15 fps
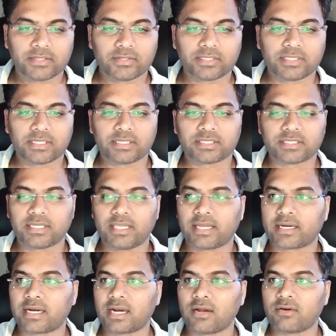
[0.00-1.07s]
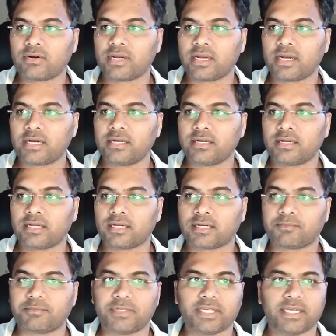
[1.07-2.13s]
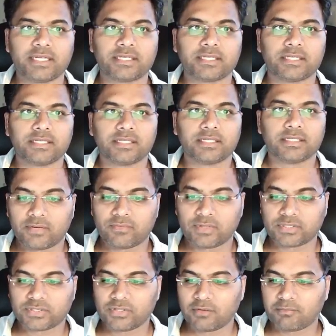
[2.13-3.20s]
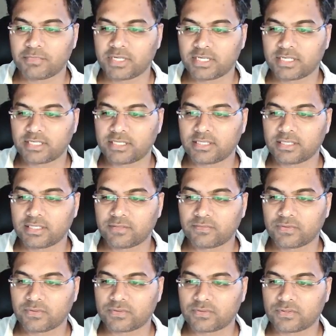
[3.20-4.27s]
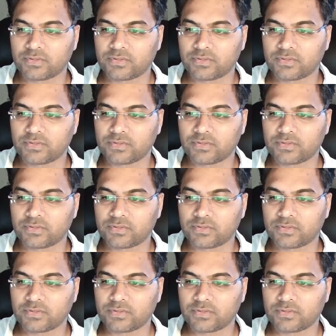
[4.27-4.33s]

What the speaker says: you just select rounded, update, and once you update it, if you